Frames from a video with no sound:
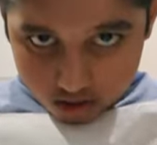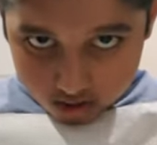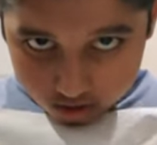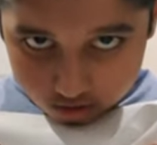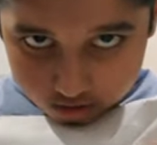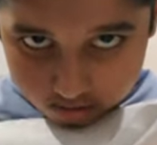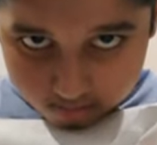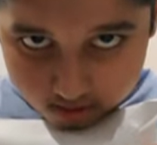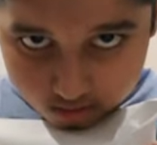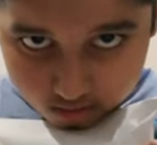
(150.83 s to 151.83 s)
Into
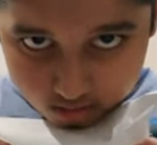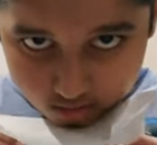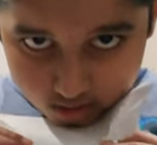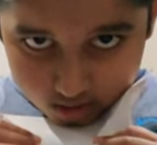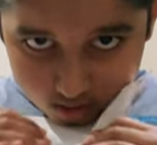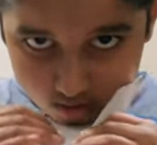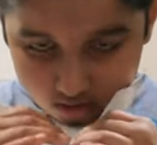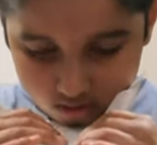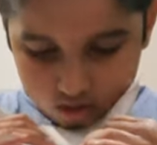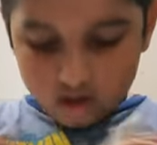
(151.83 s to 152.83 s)
the middle, like,
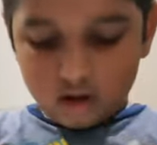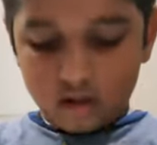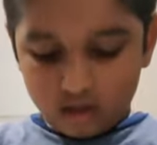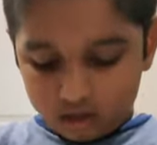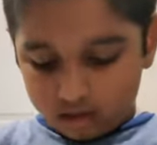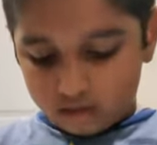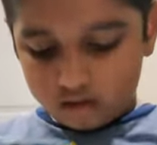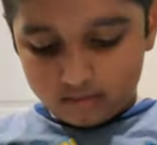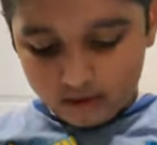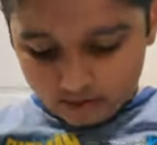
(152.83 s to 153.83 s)
kind of like,
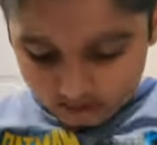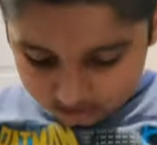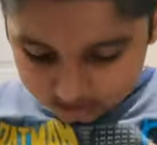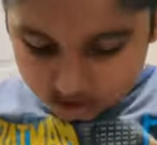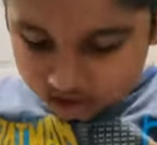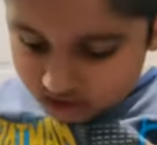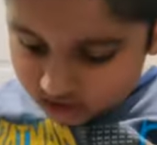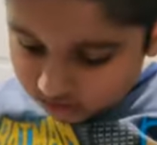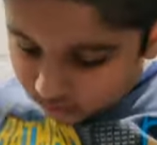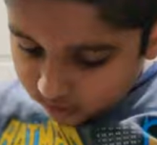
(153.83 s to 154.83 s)
oh my god. This is
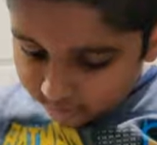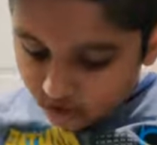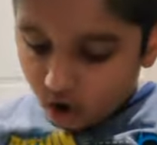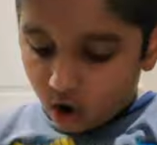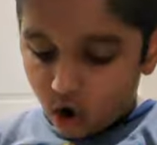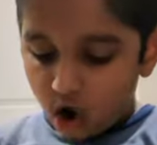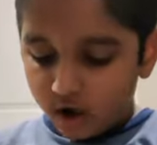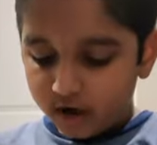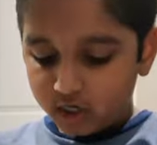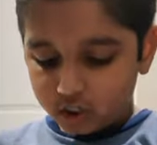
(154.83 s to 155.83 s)
one of the
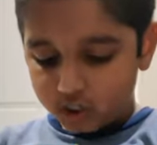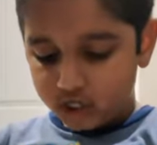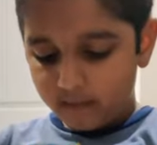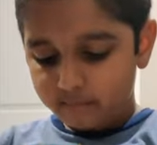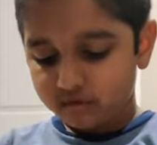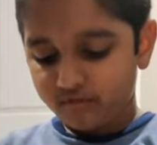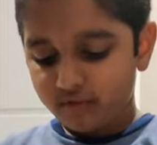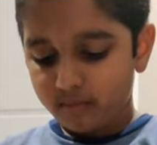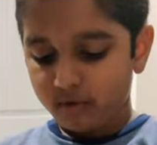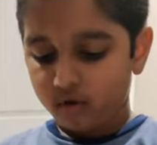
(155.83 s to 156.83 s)
hardest steps
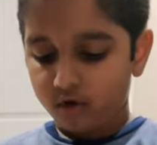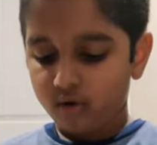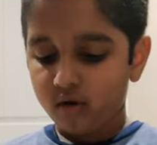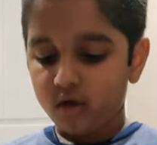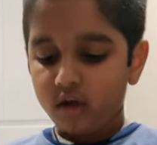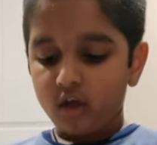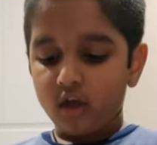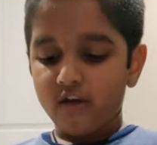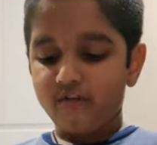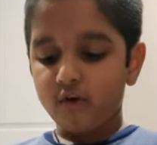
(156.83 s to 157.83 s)
of the balloon.
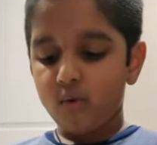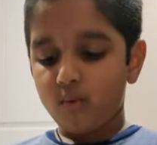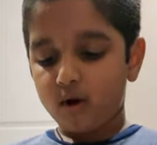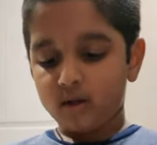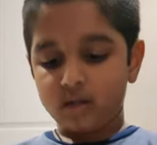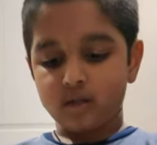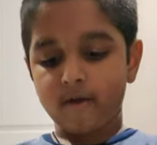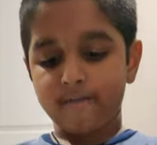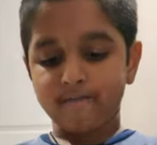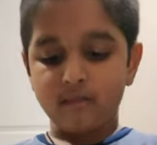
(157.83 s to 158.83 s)
If you
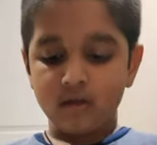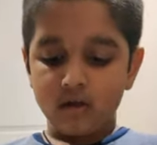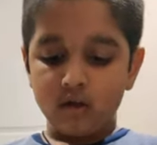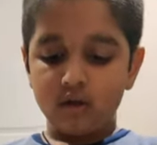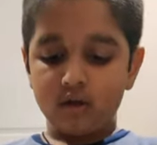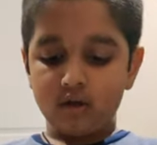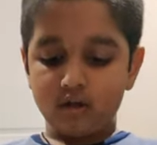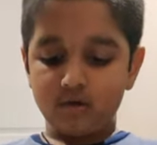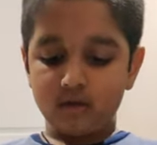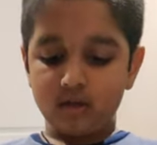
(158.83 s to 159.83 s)
want, you
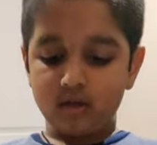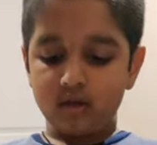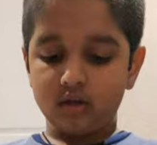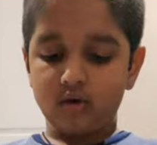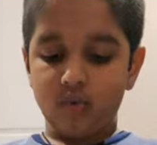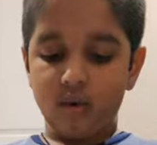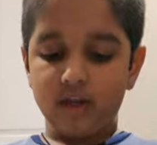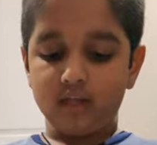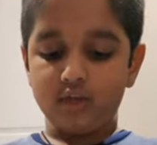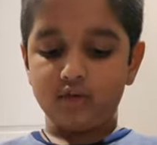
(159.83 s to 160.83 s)
can do it the other
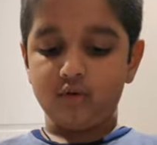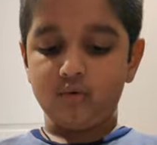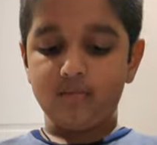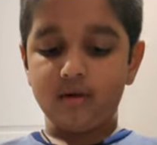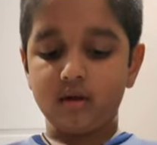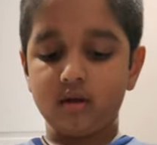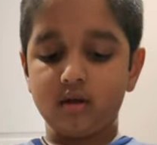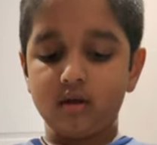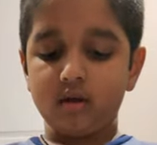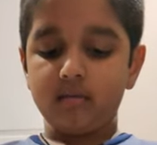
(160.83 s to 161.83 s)
way too, but
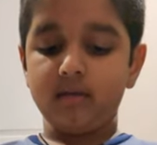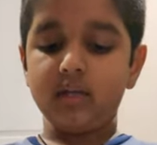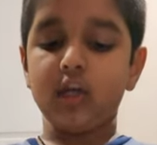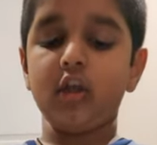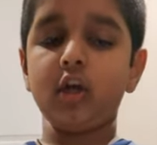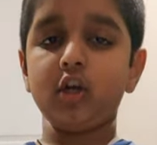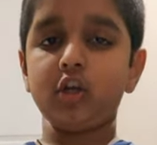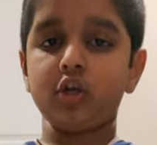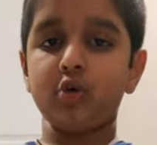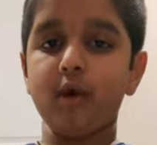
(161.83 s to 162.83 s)
basically you
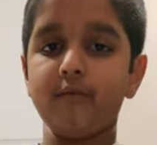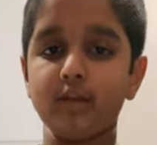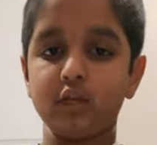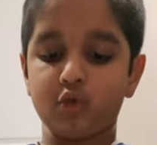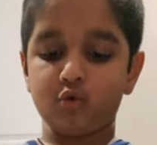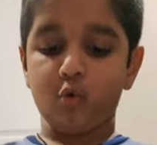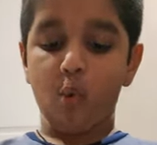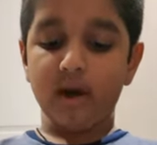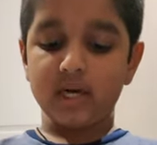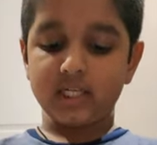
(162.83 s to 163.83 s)
should do it with the
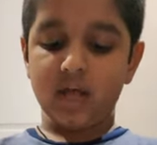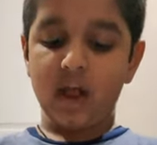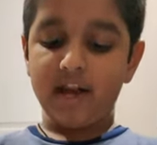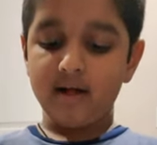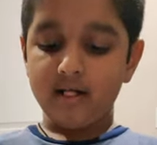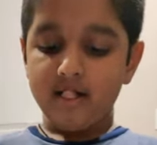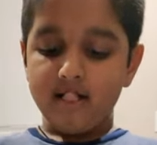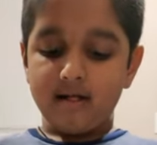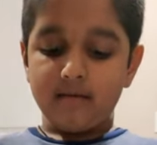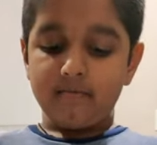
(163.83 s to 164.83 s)
square side.
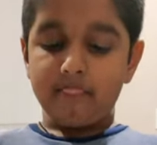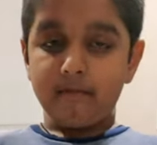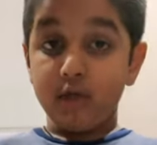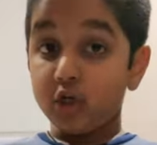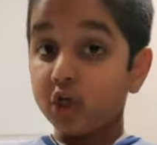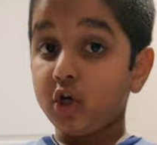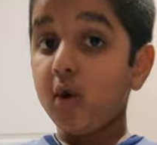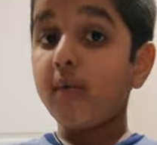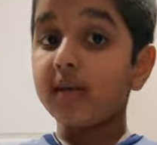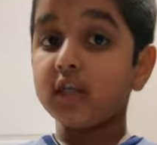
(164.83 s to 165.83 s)
You can't
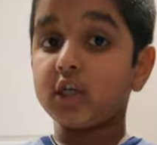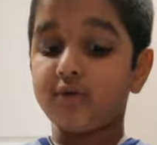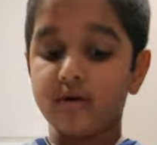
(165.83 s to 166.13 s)
do it